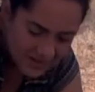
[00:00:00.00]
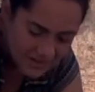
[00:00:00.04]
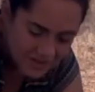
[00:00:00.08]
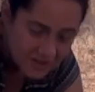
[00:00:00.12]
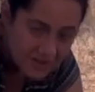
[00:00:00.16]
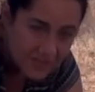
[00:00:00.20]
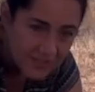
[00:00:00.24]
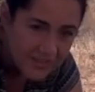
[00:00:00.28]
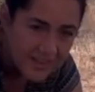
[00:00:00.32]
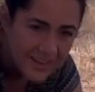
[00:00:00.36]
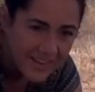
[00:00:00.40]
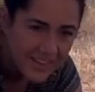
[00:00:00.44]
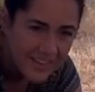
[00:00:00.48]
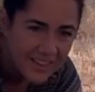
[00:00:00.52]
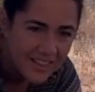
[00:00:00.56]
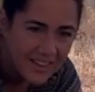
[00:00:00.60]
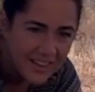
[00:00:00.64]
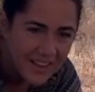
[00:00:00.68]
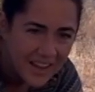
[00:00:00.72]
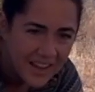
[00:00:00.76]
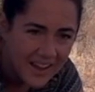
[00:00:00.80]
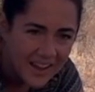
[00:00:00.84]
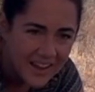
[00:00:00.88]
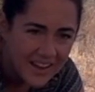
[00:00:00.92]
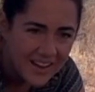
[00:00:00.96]
your right
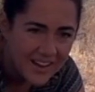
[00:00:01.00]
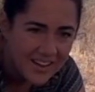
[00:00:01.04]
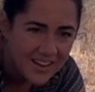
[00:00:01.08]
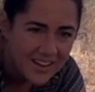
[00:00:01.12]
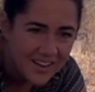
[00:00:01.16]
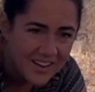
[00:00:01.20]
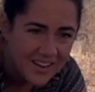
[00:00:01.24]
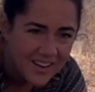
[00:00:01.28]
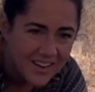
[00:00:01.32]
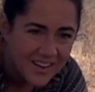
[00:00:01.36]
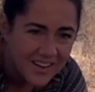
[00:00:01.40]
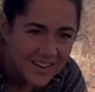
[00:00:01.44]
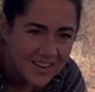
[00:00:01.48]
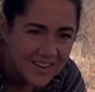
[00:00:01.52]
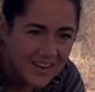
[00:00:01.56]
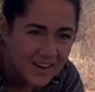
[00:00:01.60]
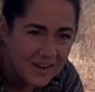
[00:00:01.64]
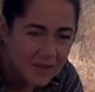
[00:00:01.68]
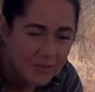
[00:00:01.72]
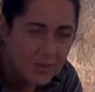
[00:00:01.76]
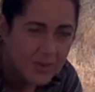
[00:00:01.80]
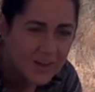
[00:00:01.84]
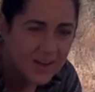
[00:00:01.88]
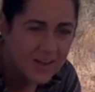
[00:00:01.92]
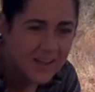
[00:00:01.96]
leg.
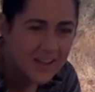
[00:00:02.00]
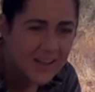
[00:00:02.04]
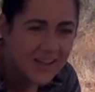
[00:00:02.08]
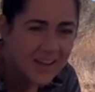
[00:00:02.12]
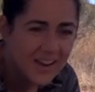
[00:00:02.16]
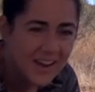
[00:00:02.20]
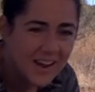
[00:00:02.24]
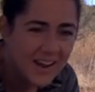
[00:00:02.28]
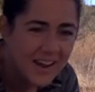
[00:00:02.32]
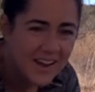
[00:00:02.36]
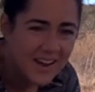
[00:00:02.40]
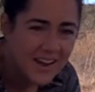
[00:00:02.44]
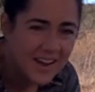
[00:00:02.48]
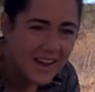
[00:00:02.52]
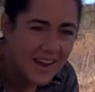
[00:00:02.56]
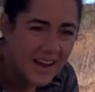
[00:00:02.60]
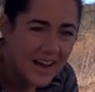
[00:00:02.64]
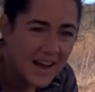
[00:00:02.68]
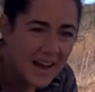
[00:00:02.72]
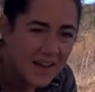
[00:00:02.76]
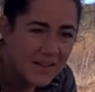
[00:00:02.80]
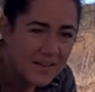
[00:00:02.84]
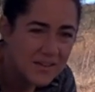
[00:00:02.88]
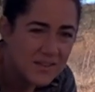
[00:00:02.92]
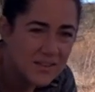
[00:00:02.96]
Now we're in a
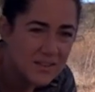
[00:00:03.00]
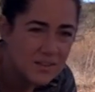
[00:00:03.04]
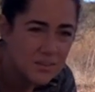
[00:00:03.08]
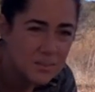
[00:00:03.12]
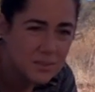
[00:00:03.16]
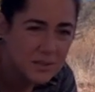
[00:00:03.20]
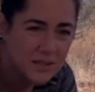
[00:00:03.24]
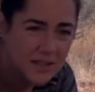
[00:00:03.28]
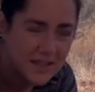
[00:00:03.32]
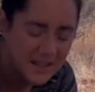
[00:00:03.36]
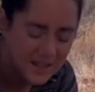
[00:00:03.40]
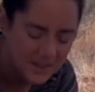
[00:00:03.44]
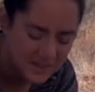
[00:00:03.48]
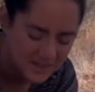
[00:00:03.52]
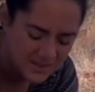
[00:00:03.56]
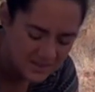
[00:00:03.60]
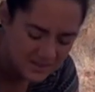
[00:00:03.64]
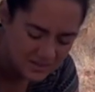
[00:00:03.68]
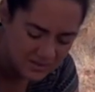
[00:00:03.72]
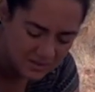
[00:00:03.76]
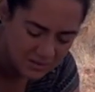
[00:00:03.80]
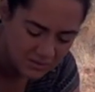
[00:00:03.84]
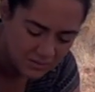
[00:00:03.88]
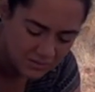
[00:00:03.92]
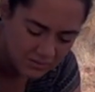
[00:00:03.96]
half split.
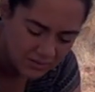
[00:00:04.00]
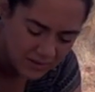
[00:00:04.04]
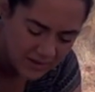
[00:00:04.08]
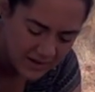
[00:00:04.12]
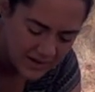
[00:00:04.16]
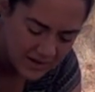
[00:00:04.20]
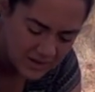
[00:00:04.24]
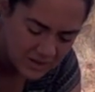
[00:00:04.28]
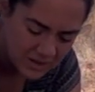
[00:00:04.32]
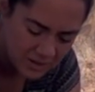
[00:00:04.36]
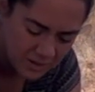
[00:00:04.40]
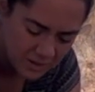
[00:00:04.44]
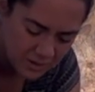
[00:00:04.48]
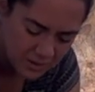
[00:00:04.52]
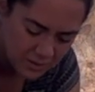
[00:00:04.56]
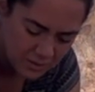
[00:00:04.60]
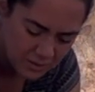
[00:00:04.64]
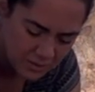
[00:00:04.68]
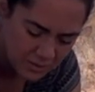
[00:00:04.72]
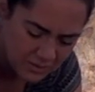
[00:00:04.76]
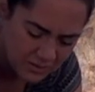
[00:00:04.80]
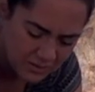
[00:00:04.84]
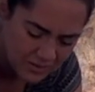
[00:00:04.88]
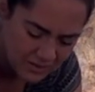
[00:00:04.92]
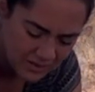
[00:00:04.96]
So right
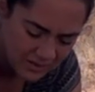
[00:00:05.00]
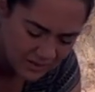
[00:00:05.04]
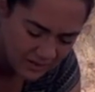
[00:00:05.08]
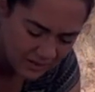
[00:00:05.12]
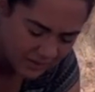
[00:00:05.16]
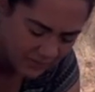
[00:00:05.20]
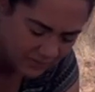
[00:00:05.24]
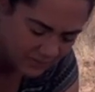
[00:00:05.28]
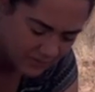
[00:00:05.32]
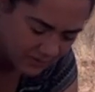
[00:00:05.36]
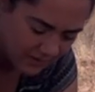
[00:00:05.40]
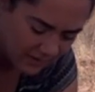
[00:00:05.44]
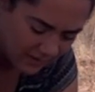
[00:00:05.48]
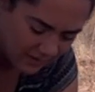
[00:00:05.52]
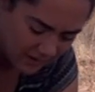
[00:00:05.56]
toes are lifting